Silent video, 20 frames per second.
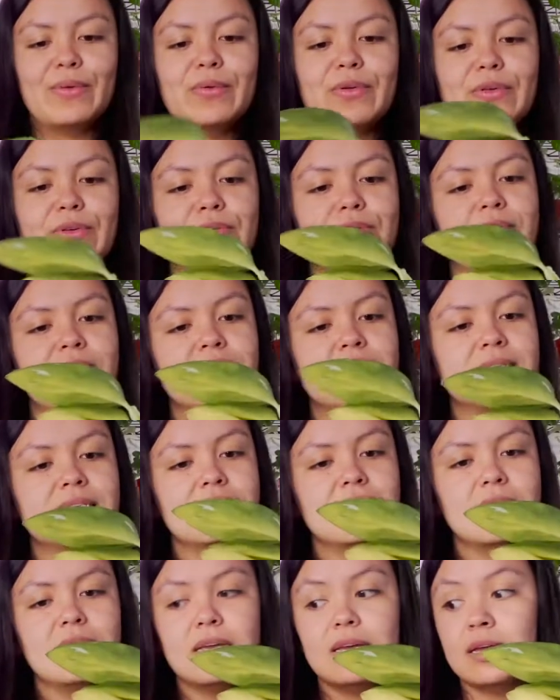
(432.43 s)
You can
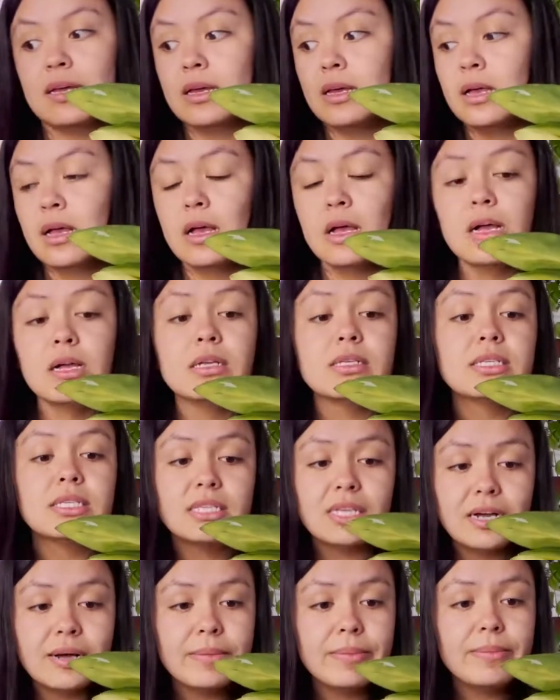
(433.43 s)
see
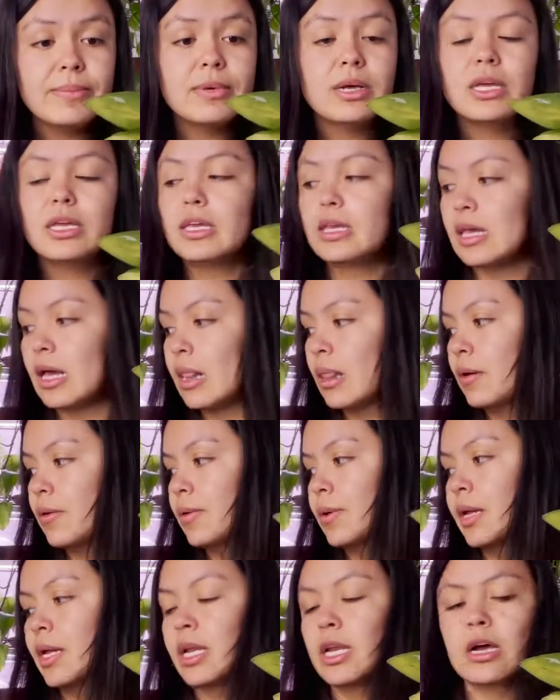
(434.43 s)
some
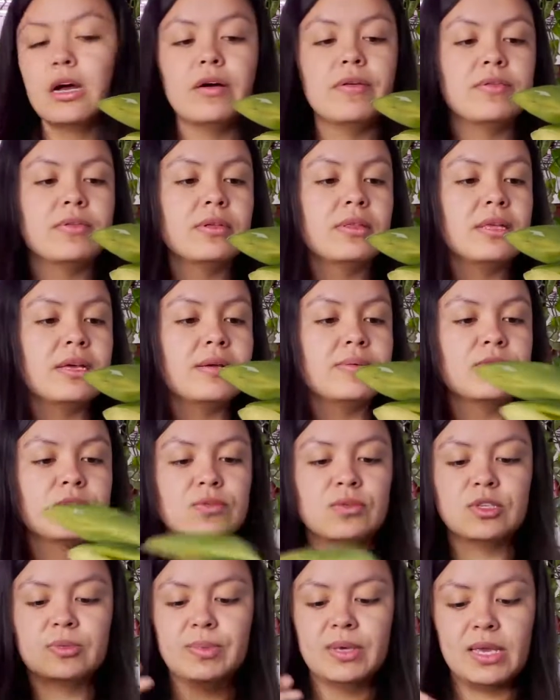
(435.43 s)
yellowing of the leaves
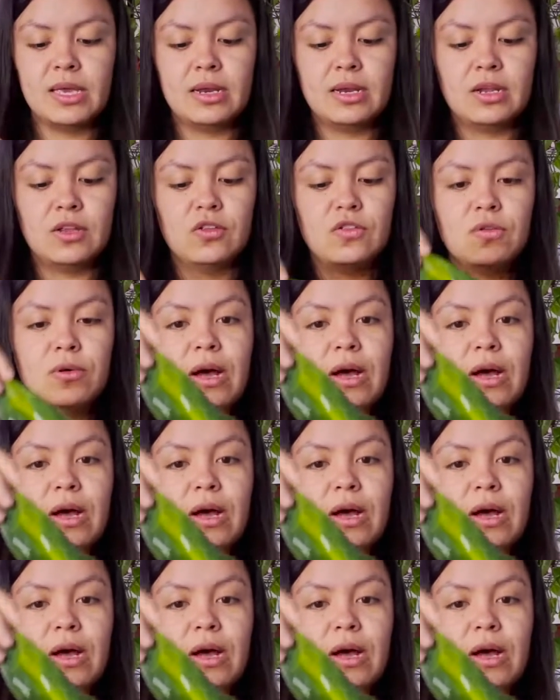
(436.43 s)
was beginning to